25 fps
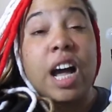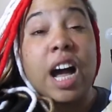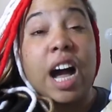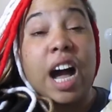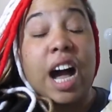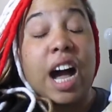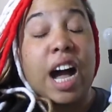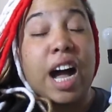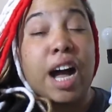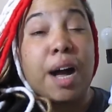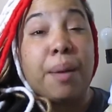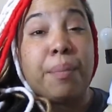
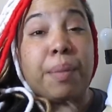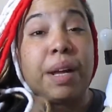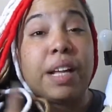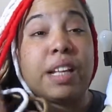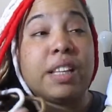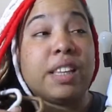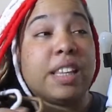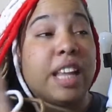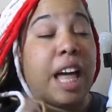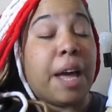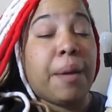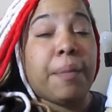um
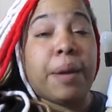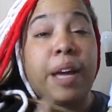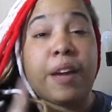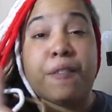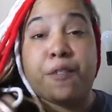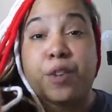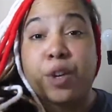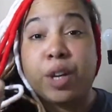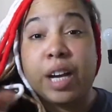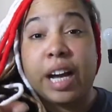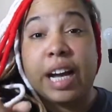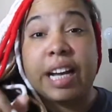let
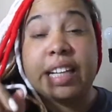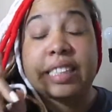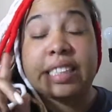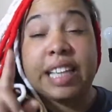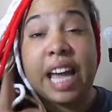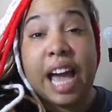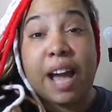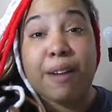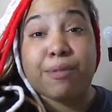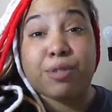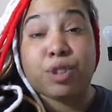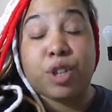if you guys
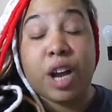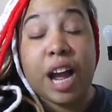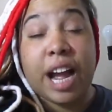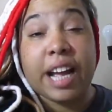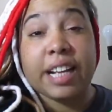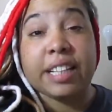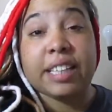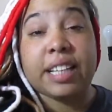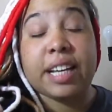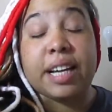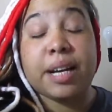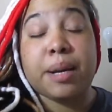have
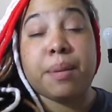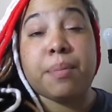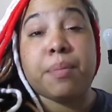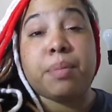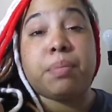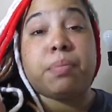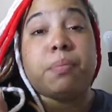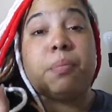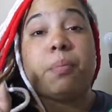tried them